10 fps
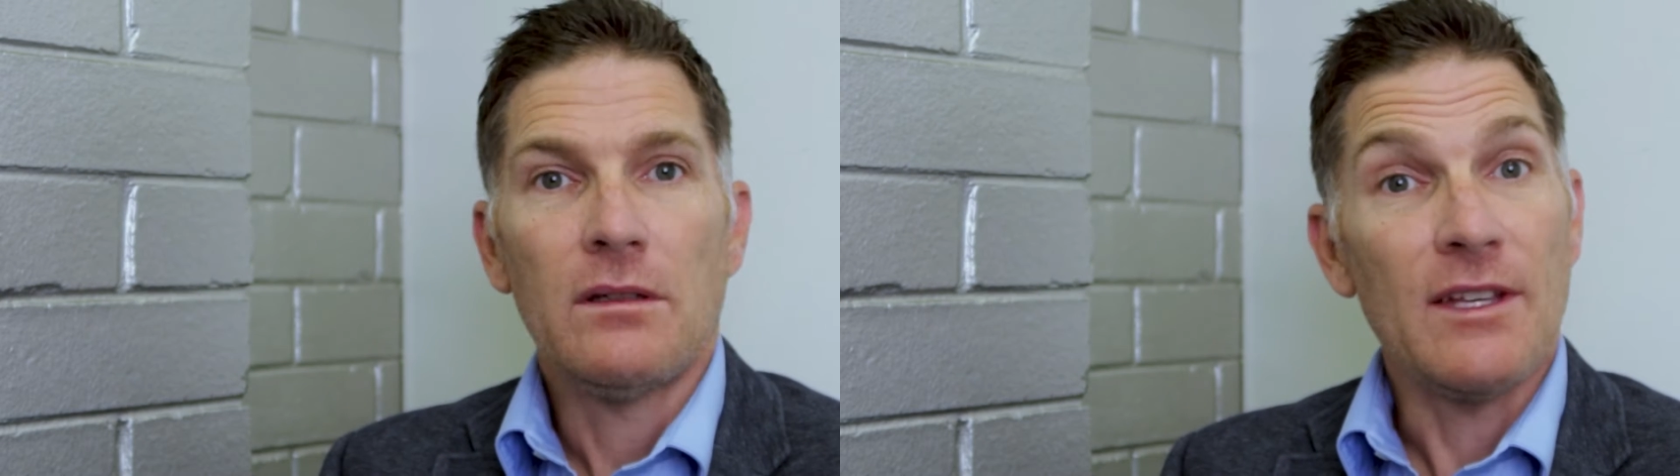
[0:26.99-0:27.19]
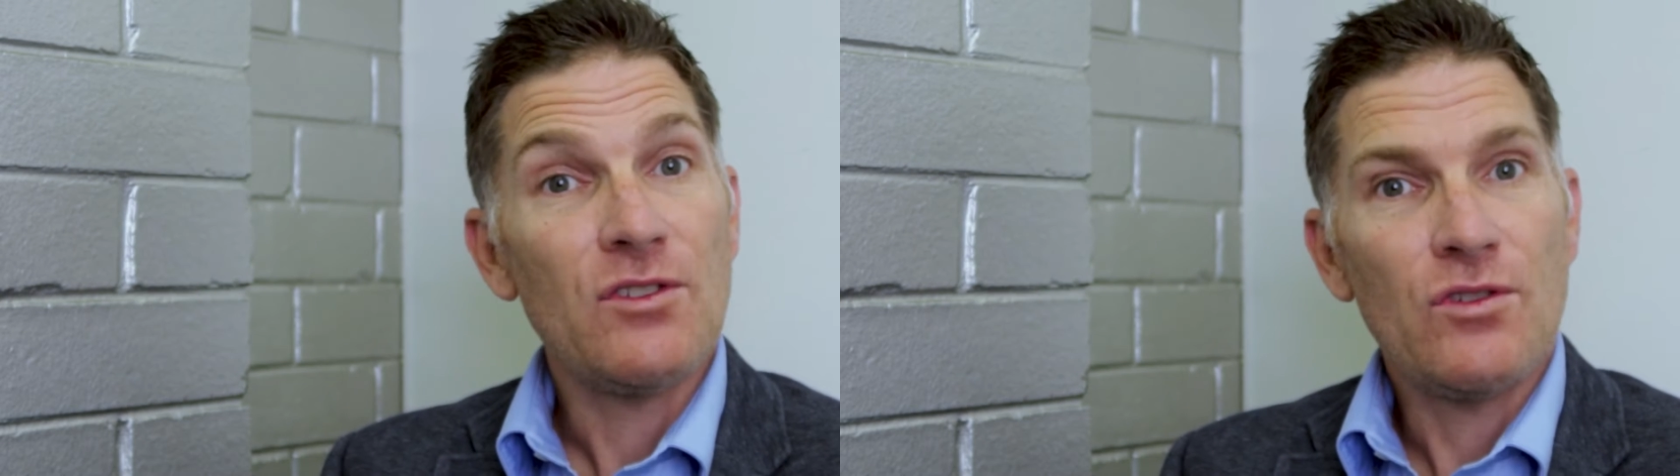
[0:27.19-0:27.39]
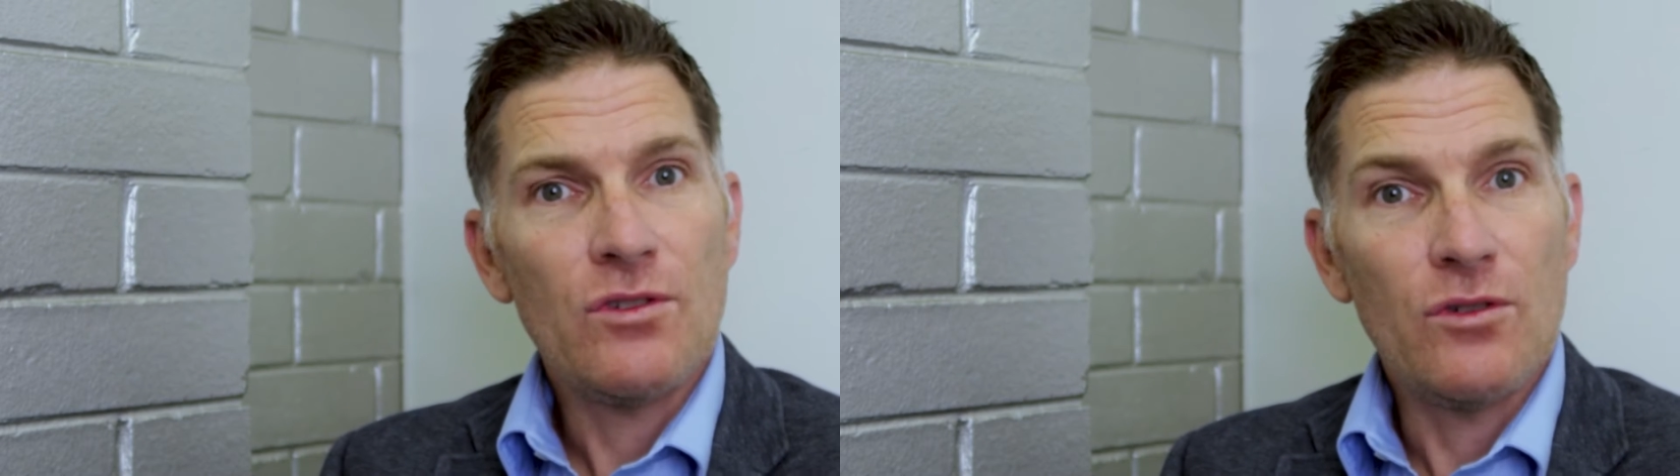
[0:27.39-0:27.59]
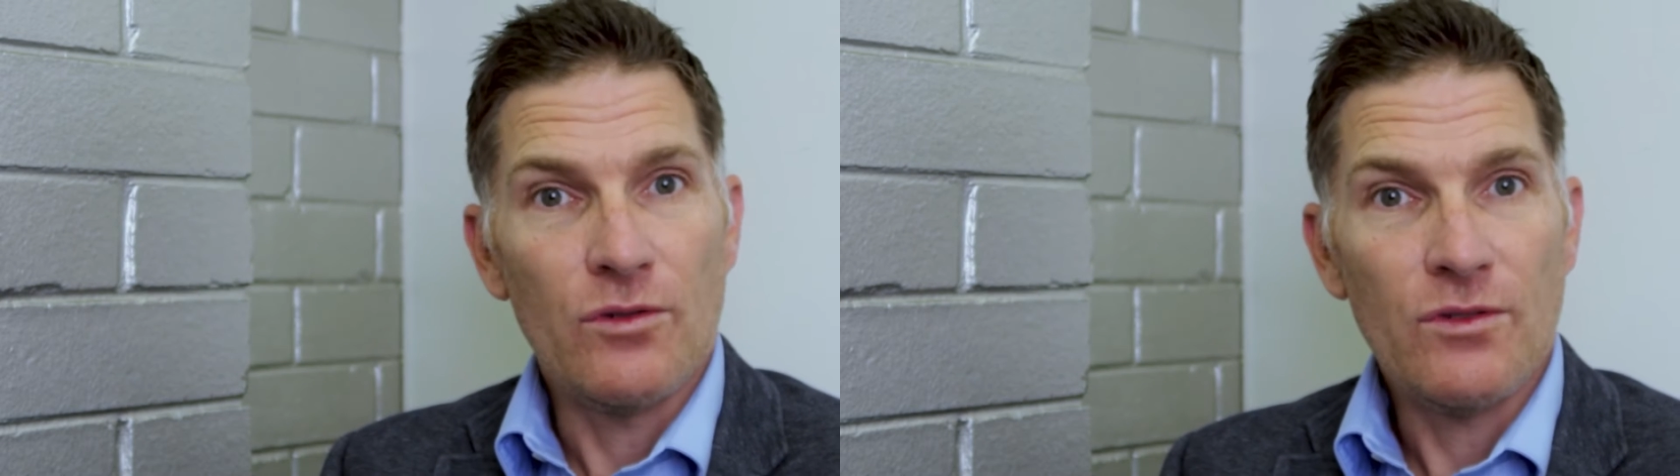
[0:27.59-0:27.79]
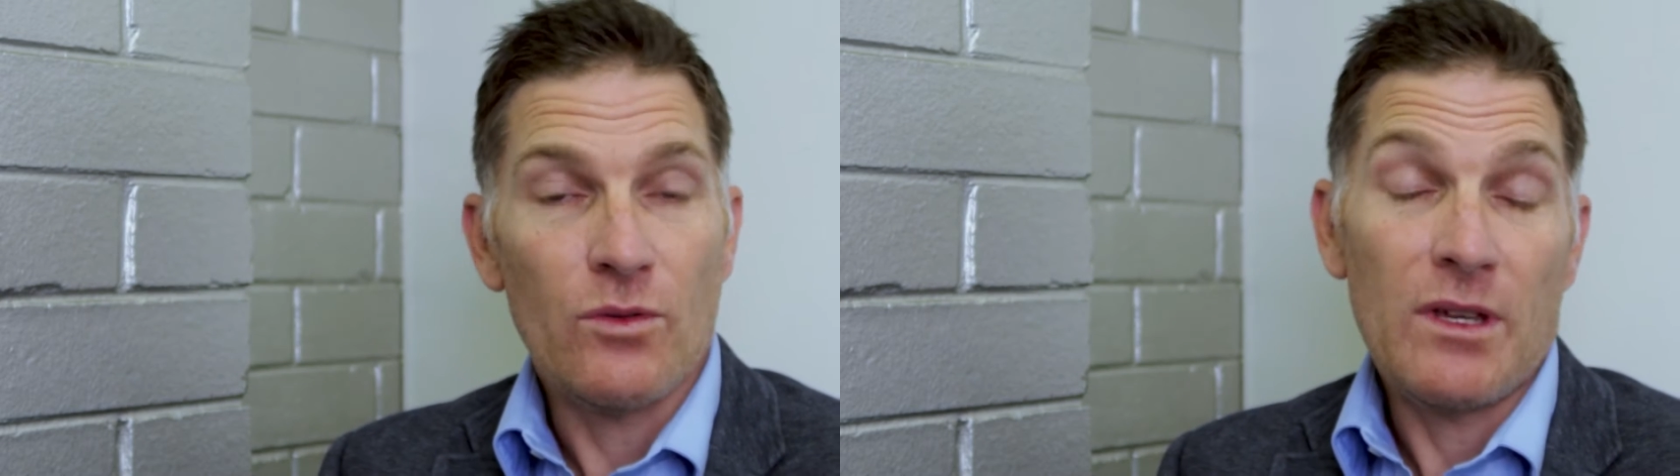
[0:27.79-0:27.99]
Less
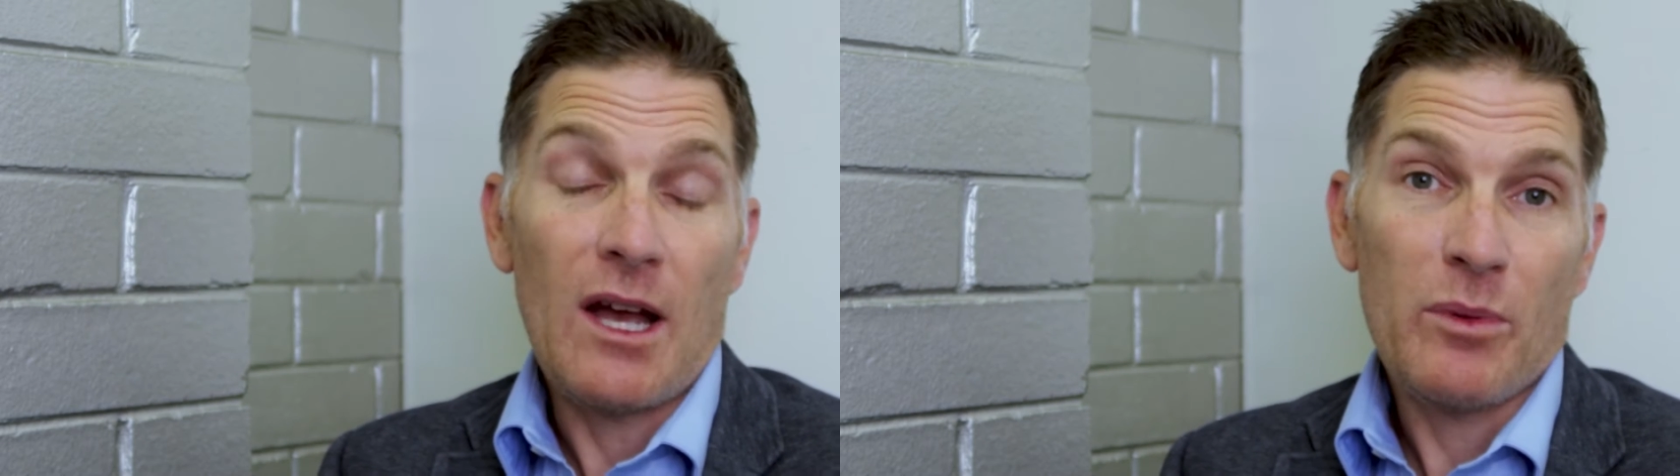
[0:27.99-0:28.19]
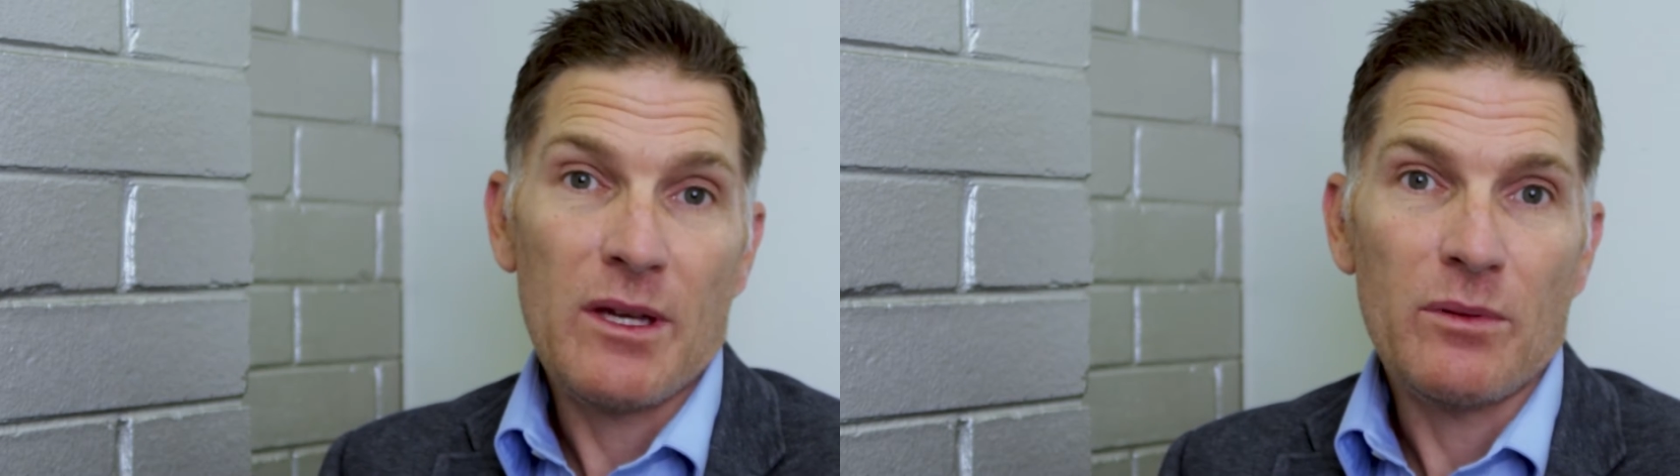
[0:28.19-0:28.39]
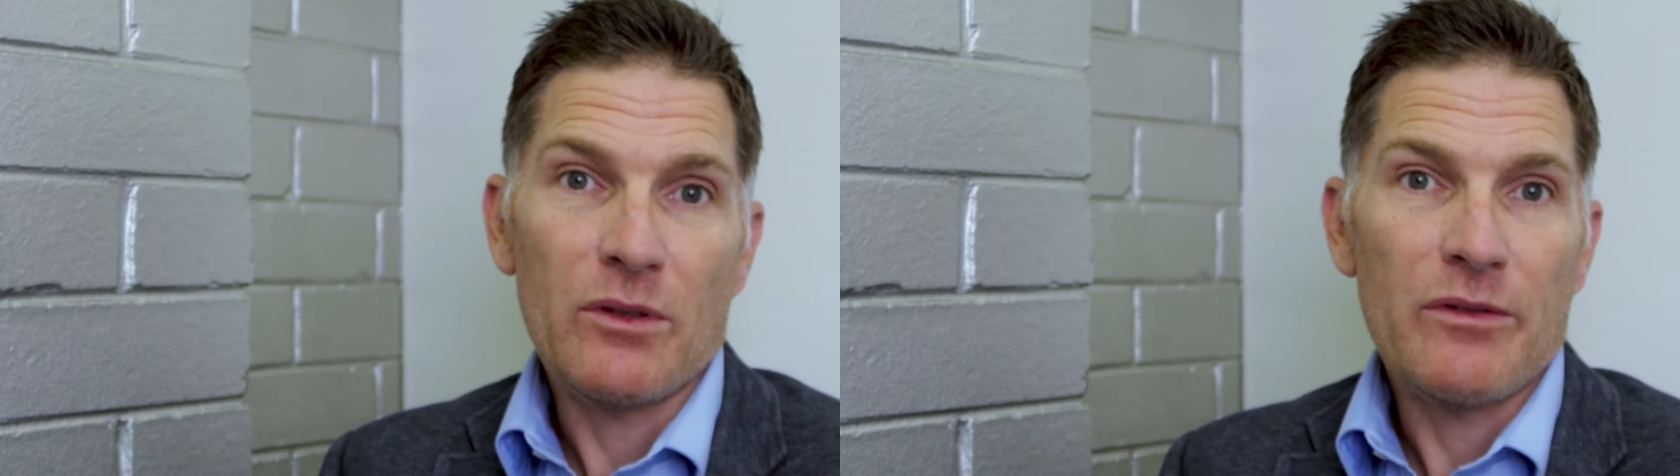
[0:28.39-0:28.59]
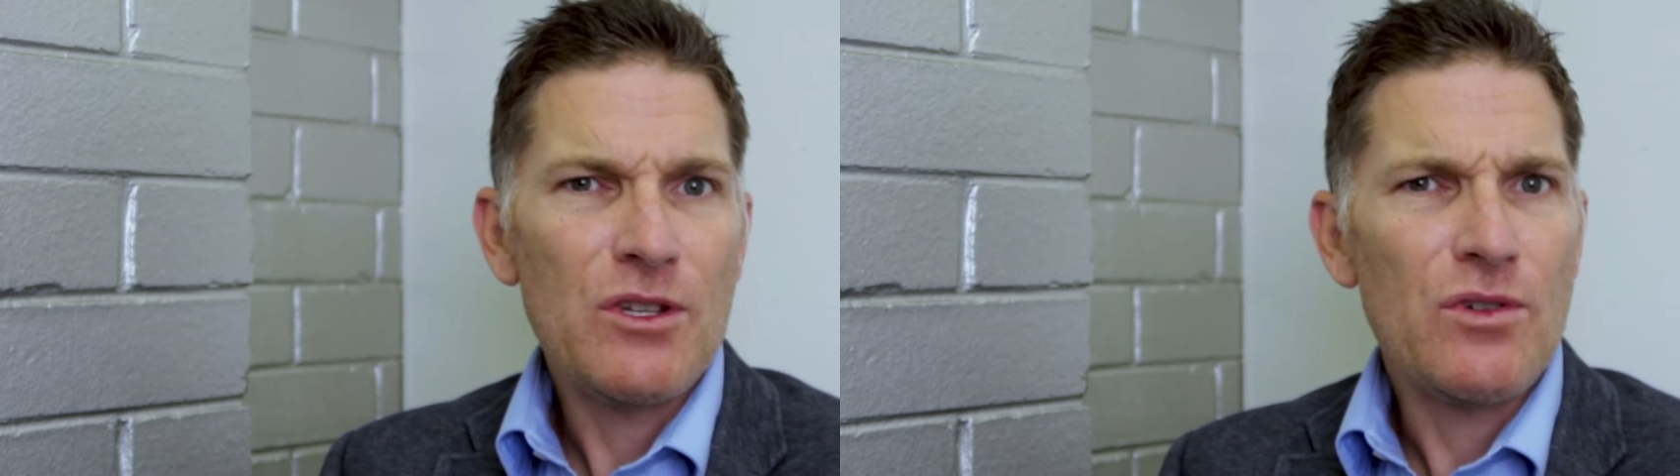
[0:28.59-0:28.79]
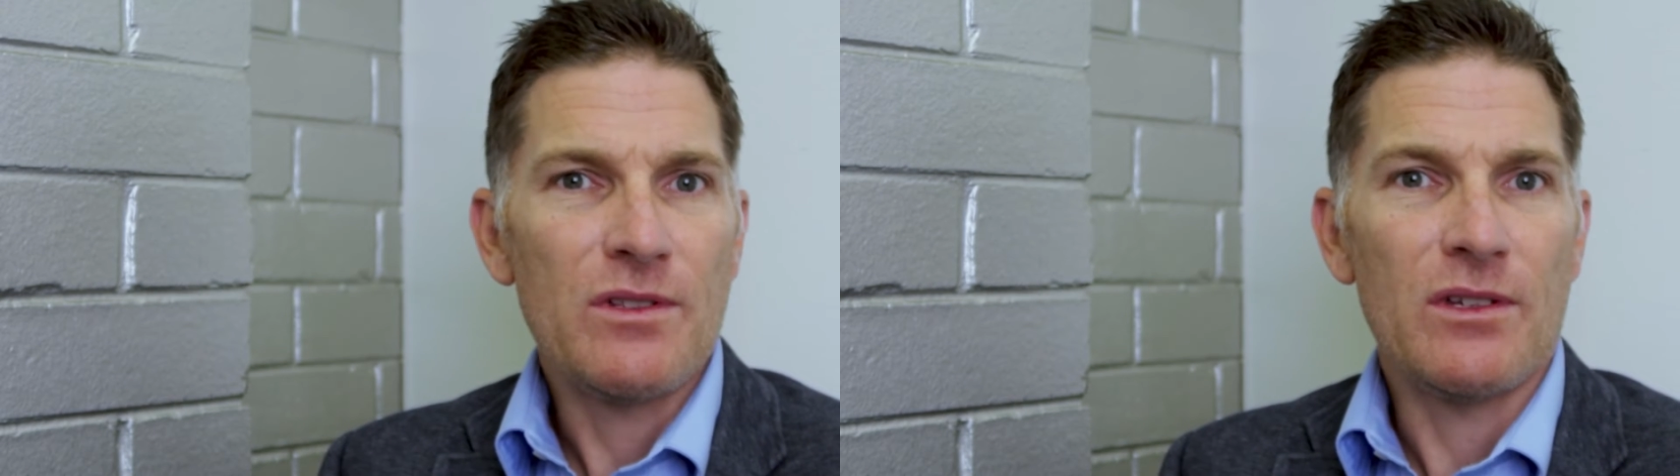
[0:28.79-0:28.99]
students or young people are
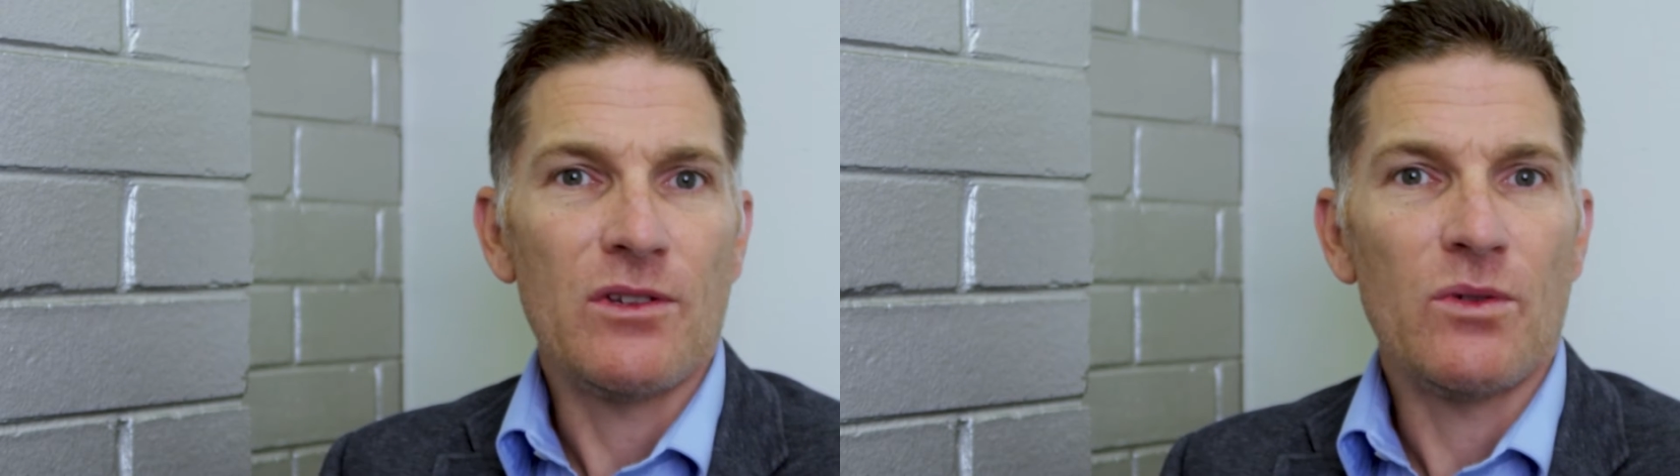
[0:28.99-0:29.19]
interested in